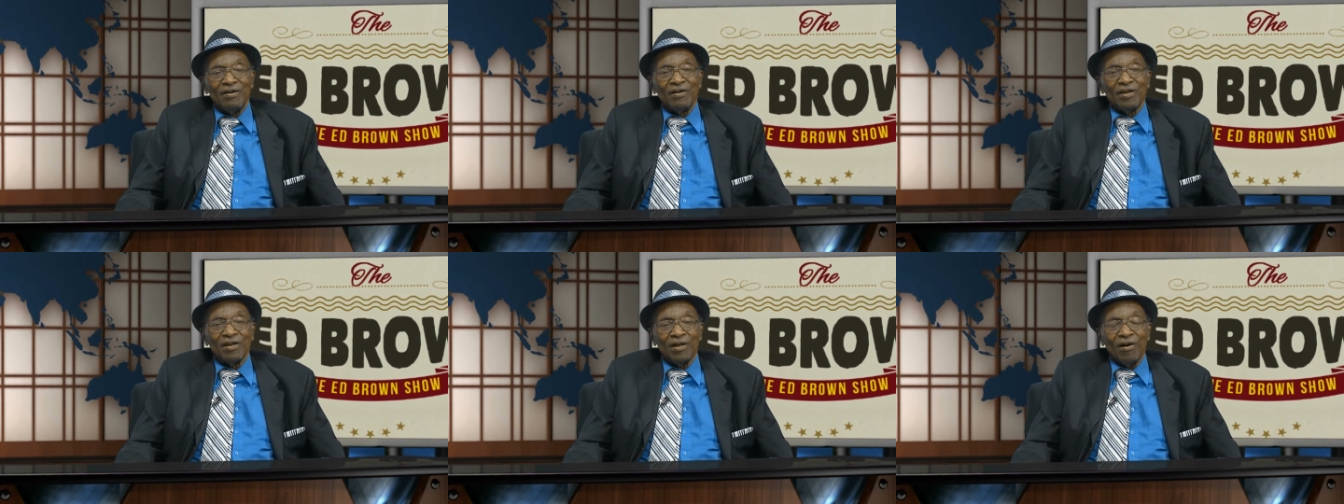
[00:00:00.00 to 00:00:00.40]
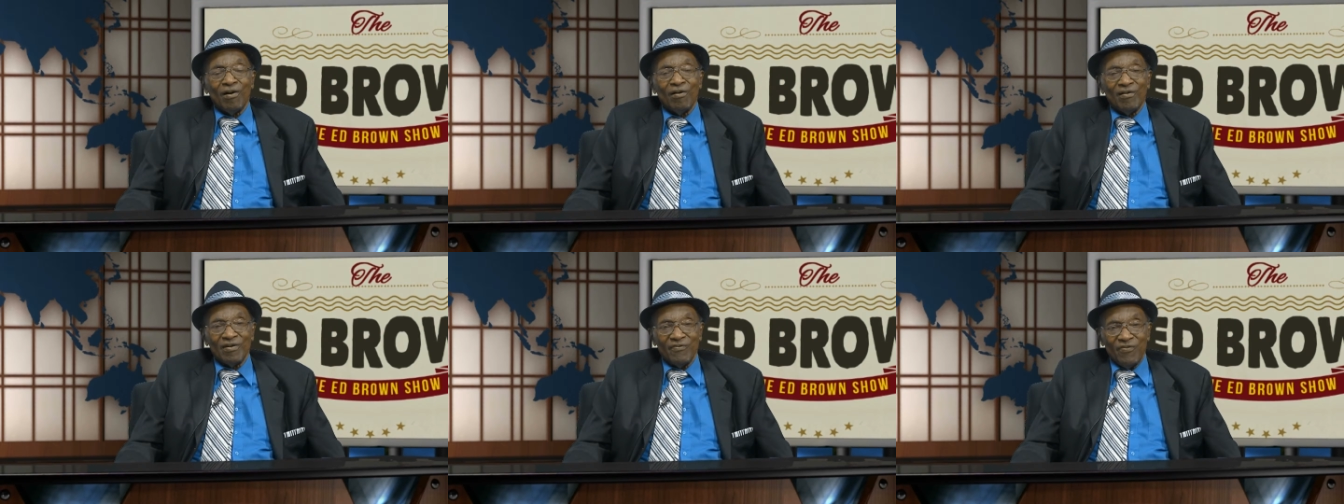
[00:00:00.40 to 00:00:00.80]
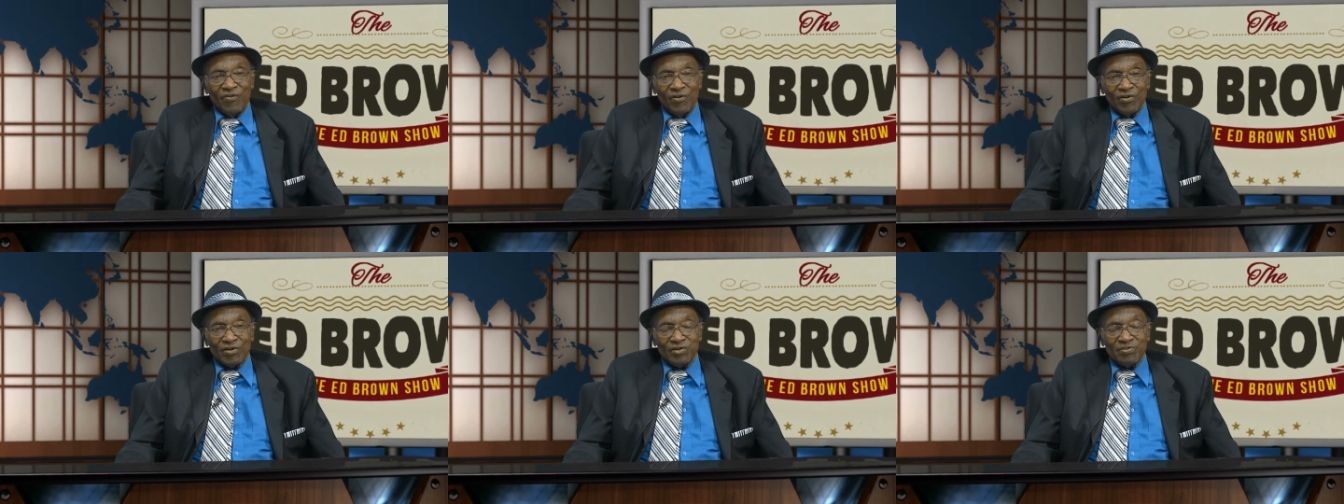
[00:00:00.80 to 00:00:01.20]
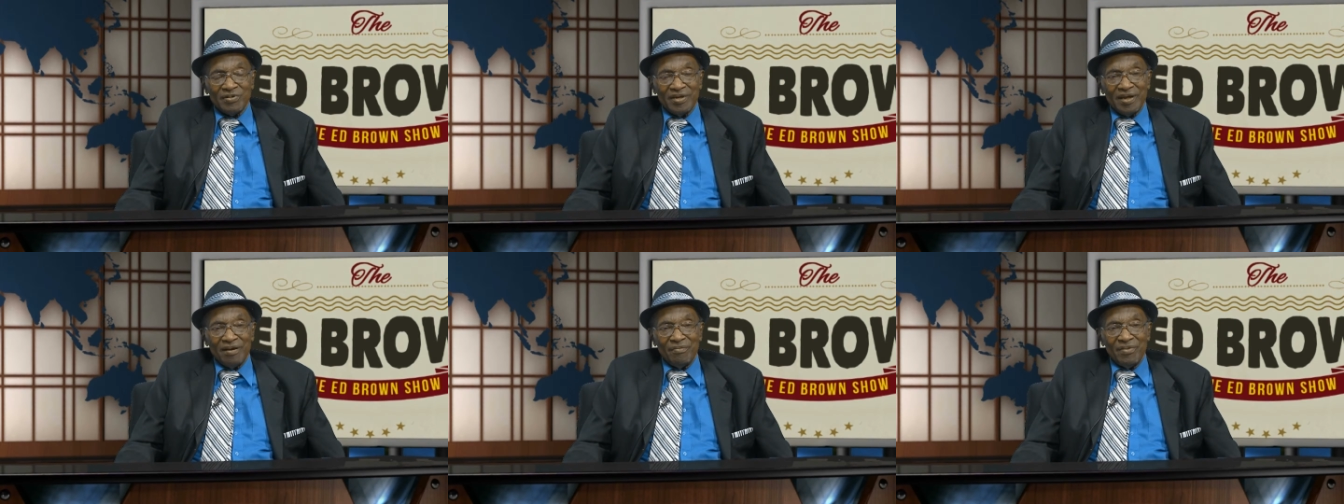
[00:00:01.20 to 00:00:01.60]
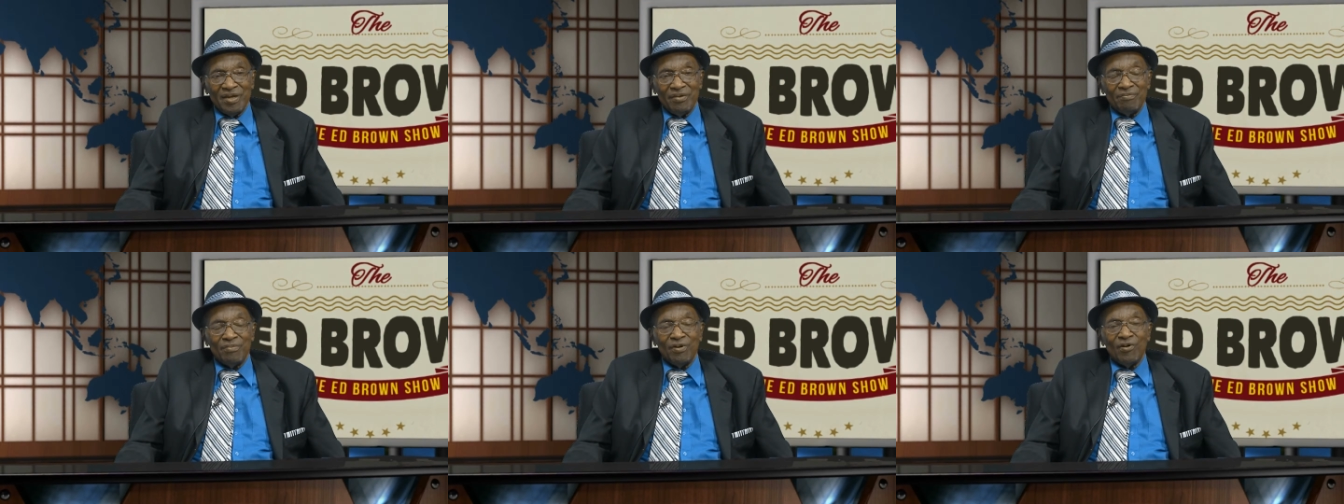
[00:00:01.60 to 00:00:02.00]
law enforcement, I
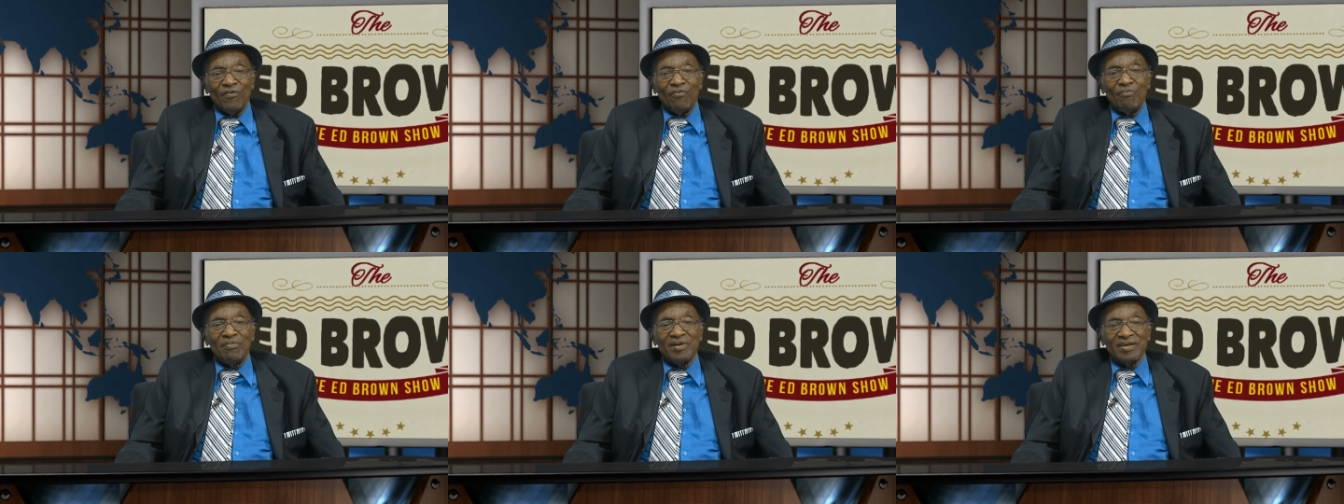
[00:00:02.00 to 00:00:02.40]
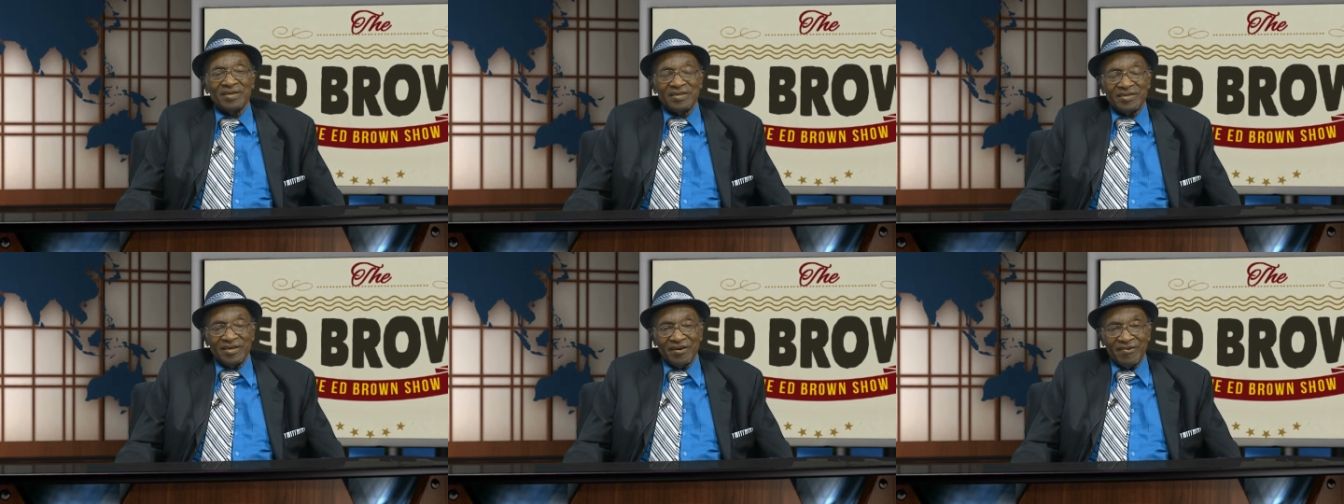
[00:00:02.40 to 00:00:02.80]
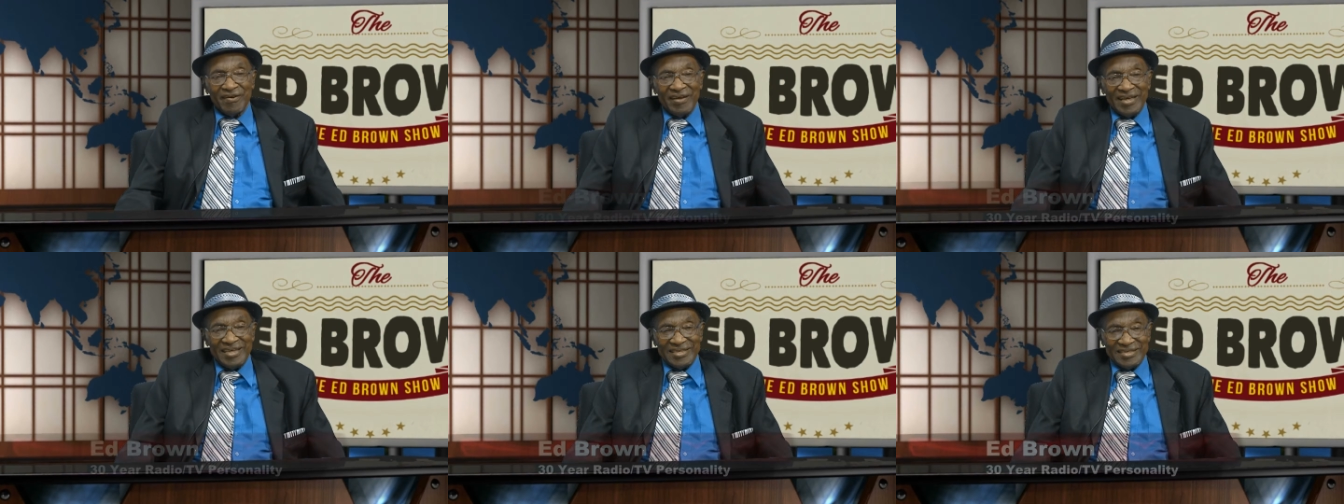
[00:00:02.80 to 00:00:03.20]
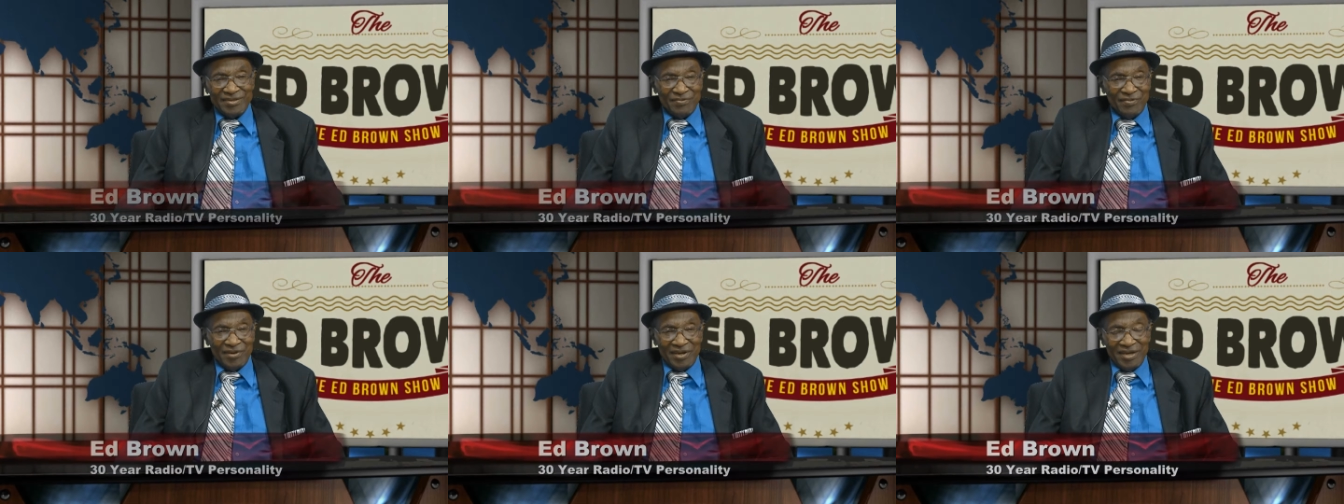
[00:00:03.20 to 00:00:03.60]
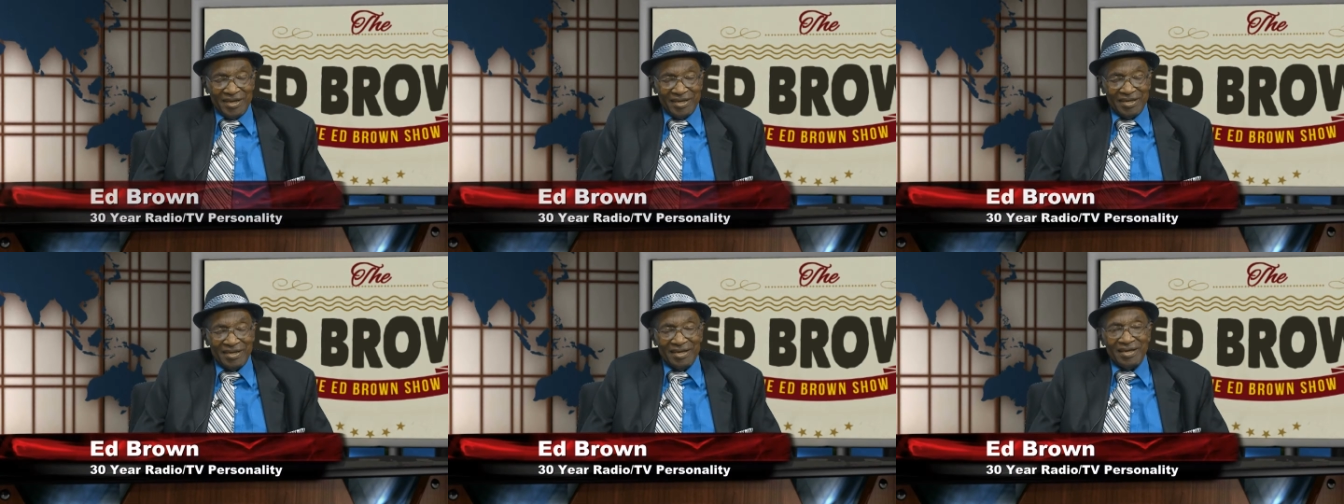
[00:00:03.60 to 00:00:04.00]
mean, both military and
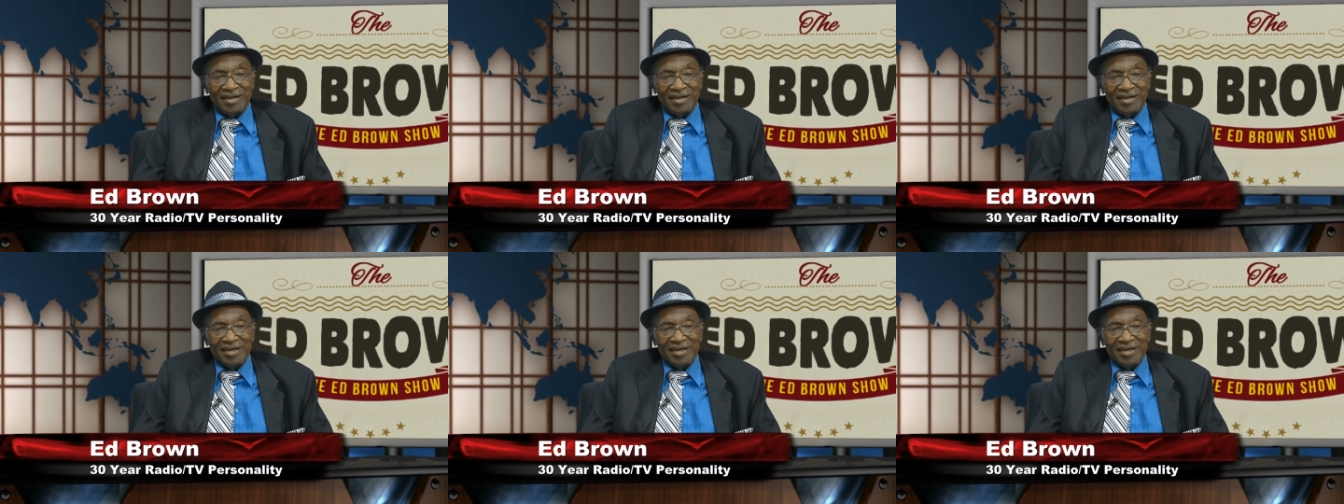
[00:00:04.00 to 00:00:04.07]
civilian.